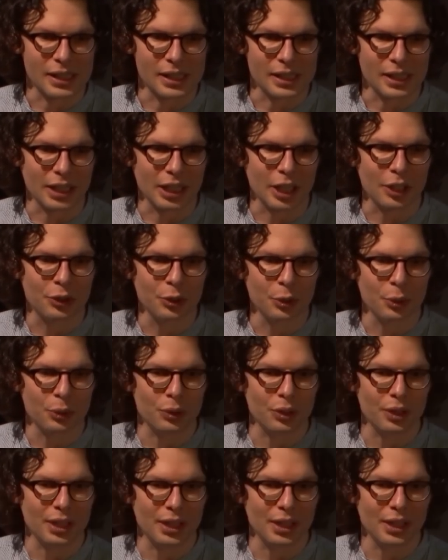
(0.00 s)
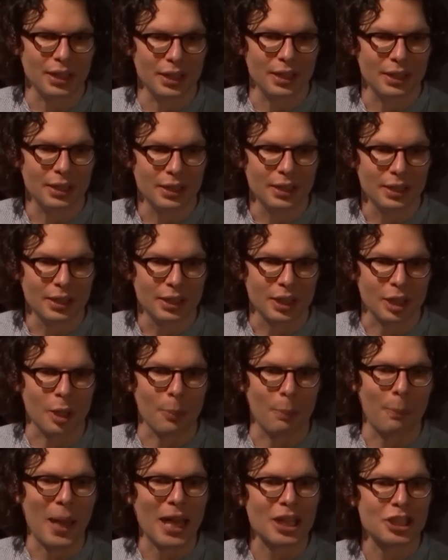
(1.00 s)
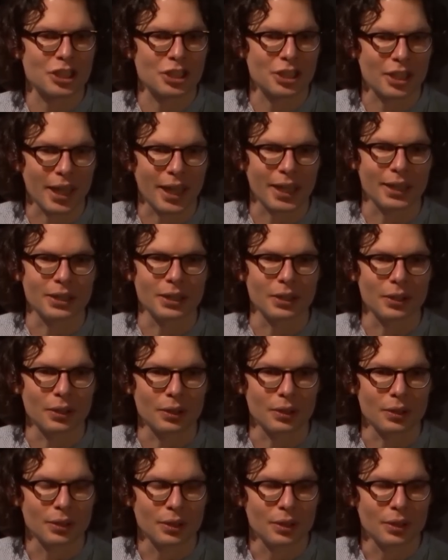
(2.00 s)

And I thought the compassionate angle